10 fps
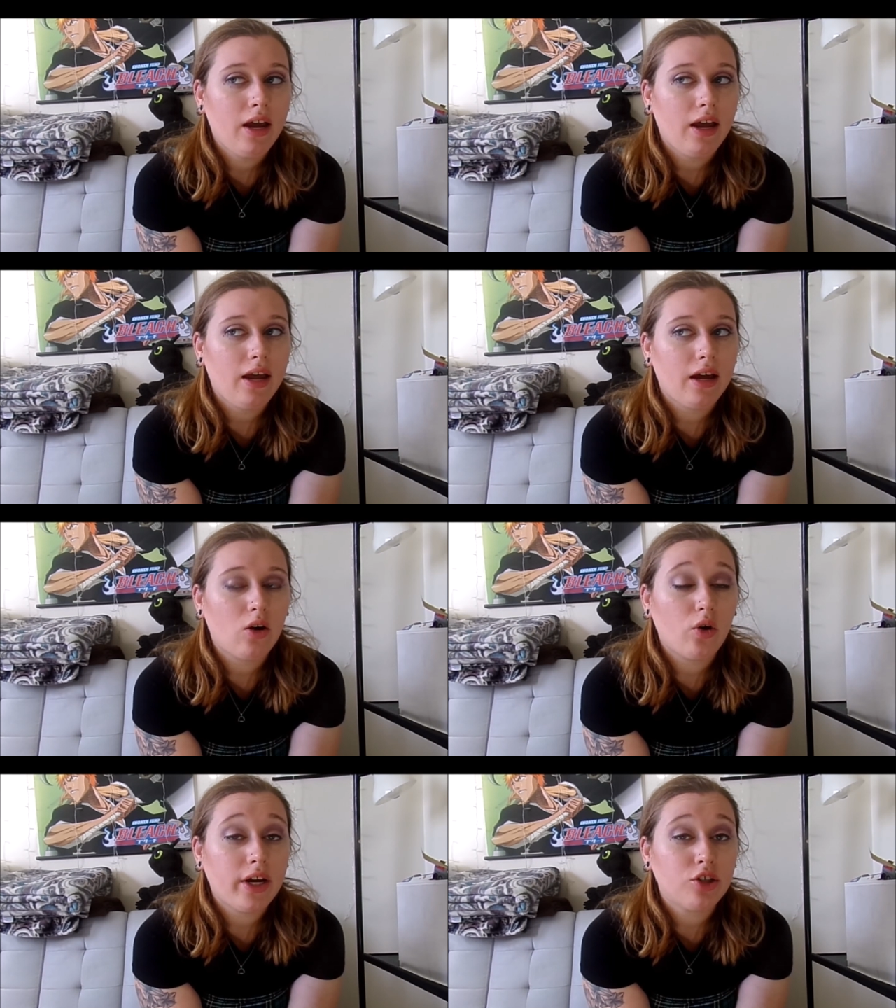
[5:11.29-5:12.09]
and
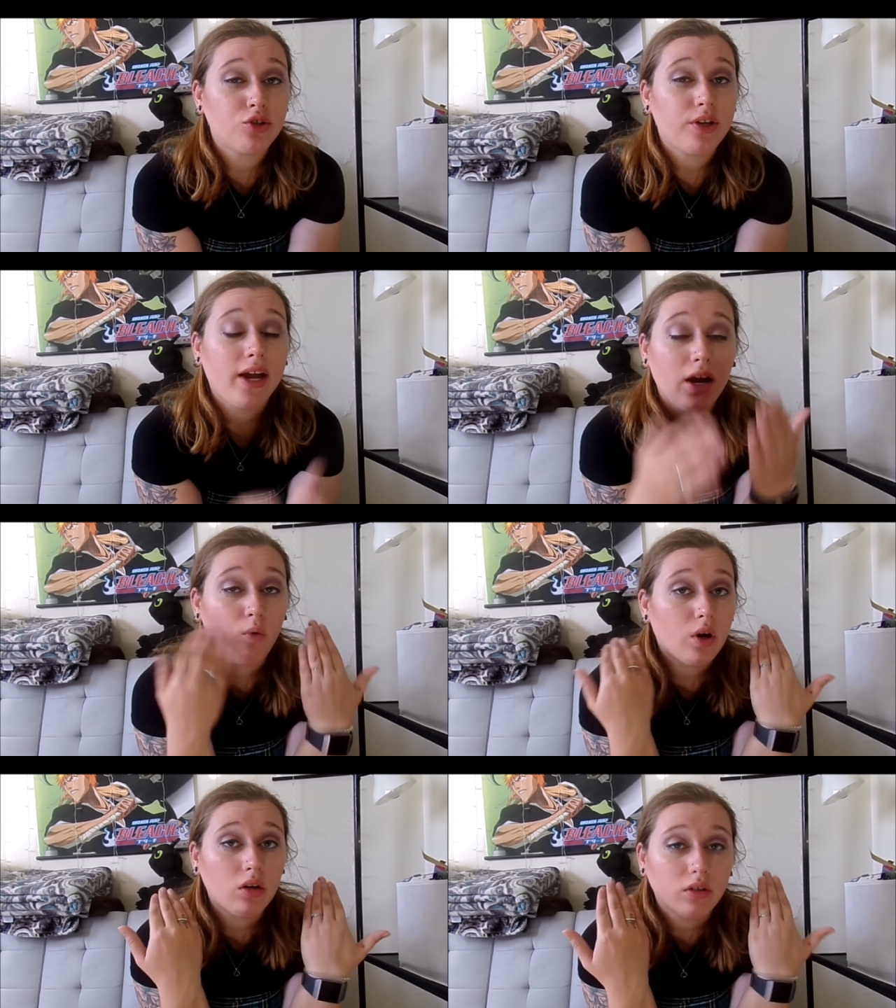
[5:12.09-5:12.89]
occasionally I
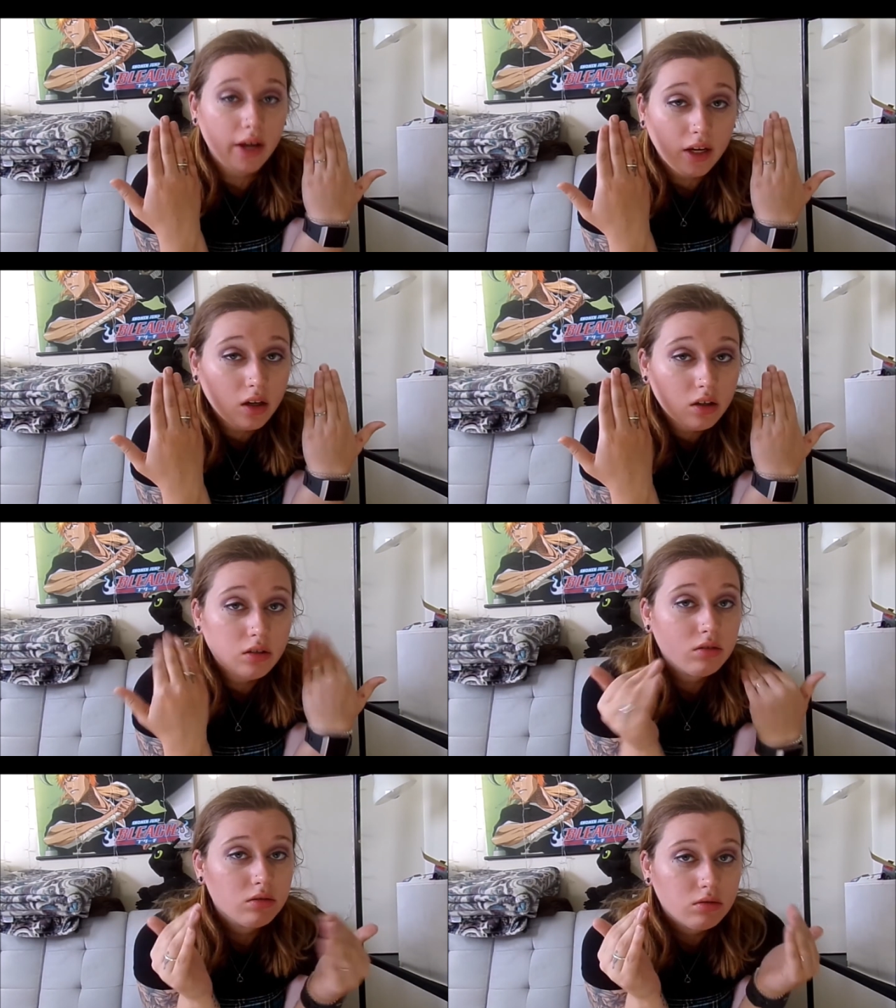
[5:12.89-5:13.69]
will like
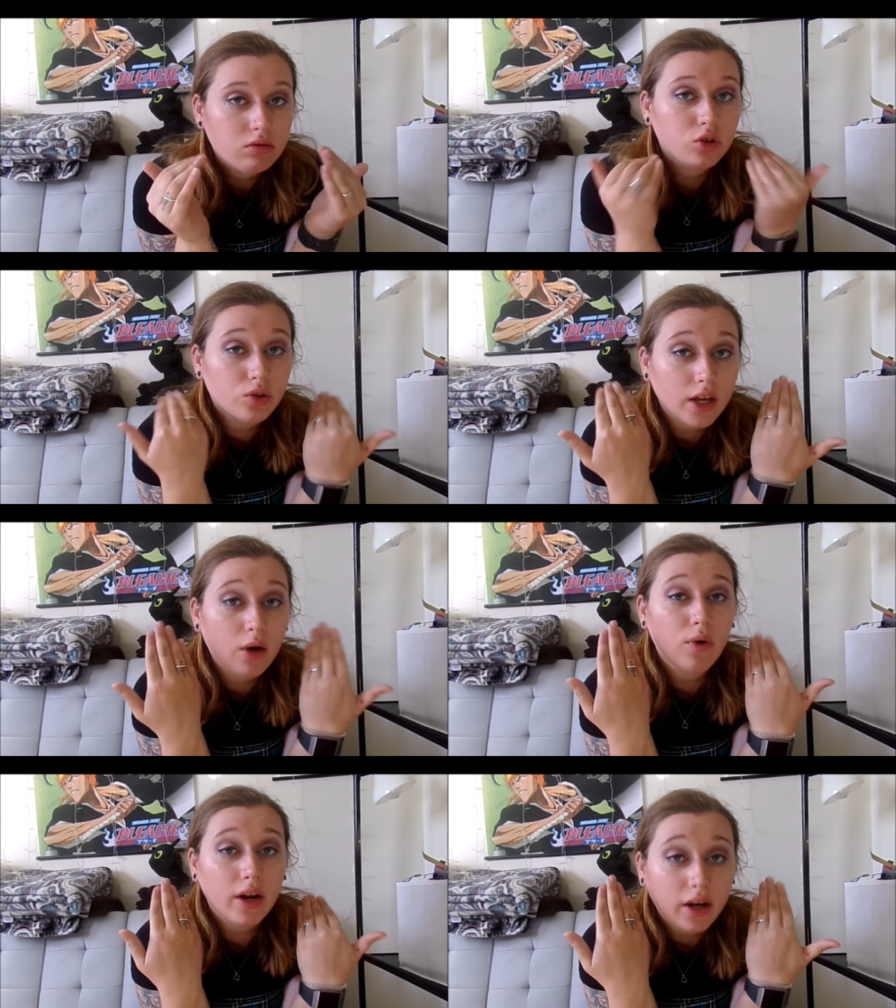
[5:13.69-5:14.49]
do
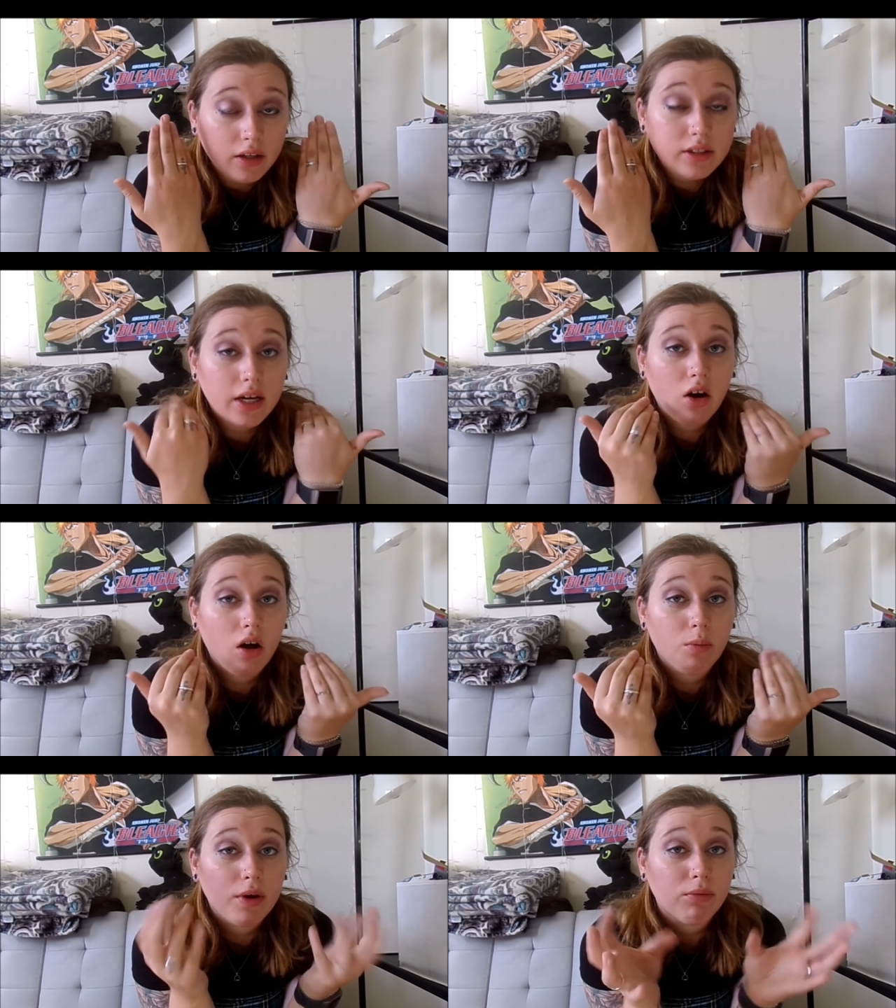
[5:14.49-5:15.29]
that when I take
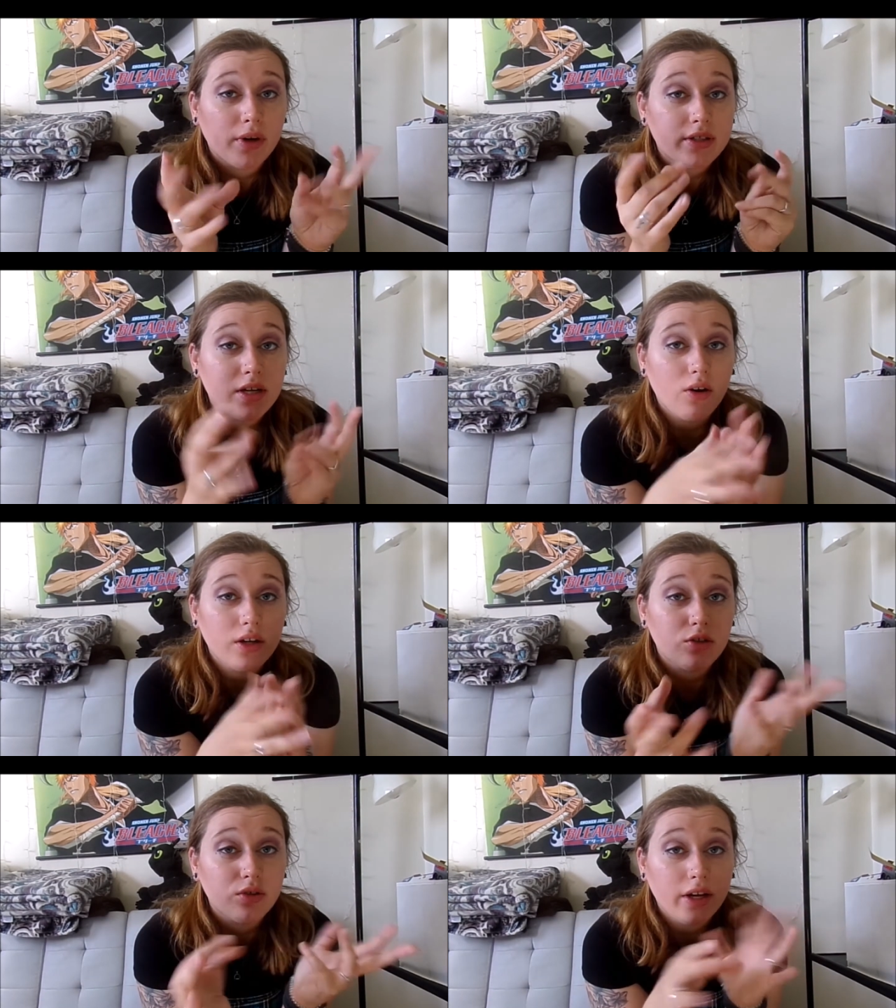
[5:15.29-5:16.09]
all my rings out
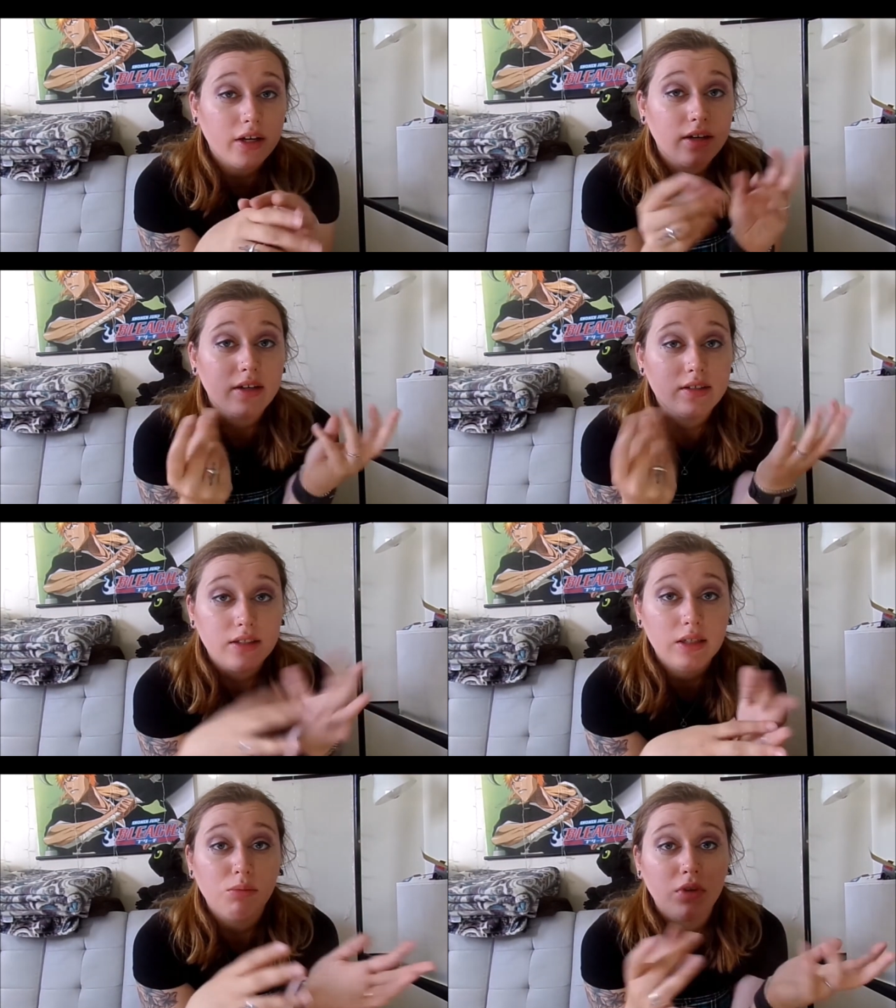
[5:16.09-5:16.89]
and do like a nice
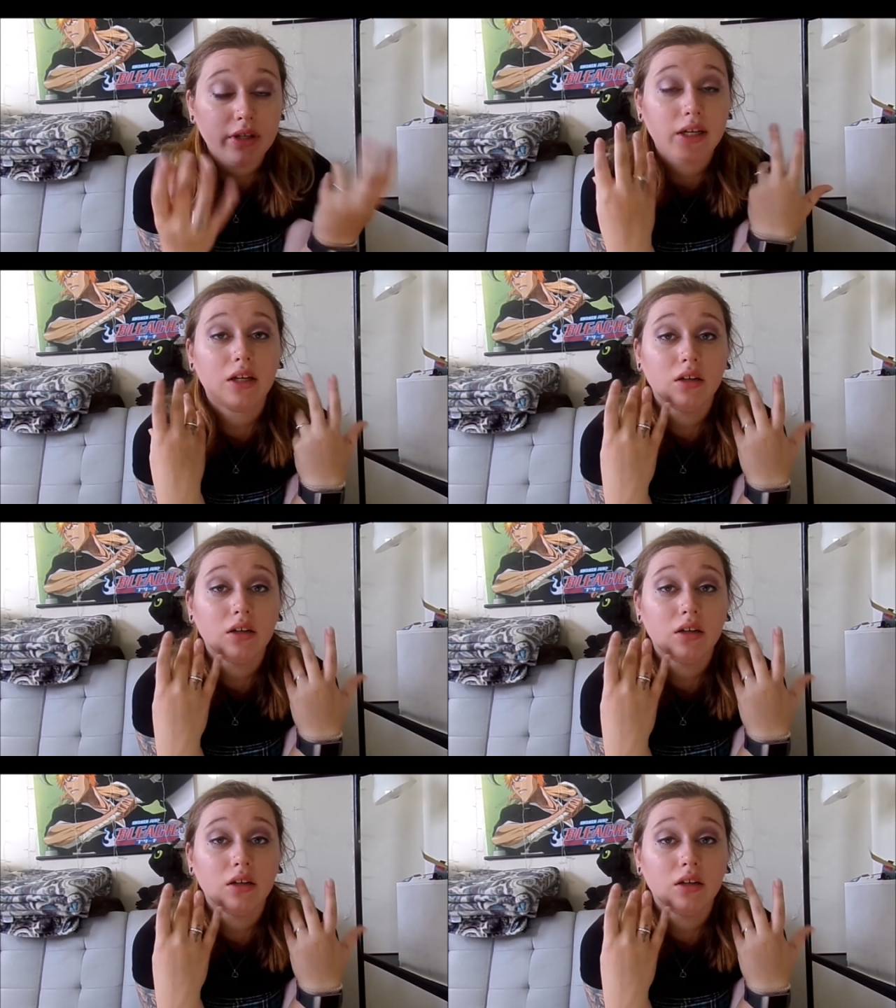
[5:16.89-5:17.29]
deep clean